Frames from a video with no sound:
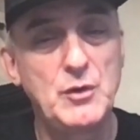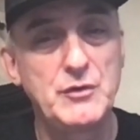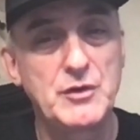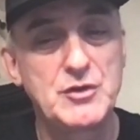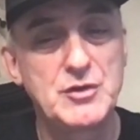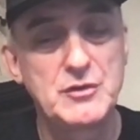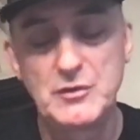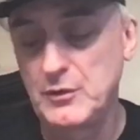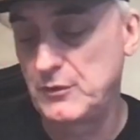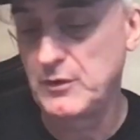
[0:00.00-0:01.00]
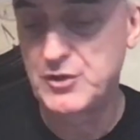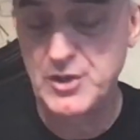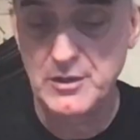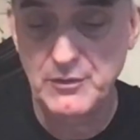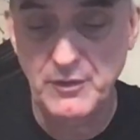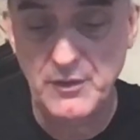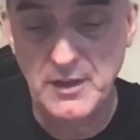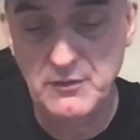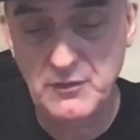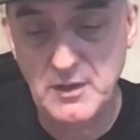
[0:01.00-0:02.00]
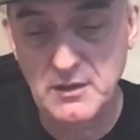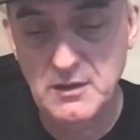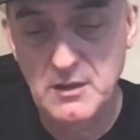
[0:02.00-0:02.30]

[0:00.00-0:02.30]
to 6 years, I think it said.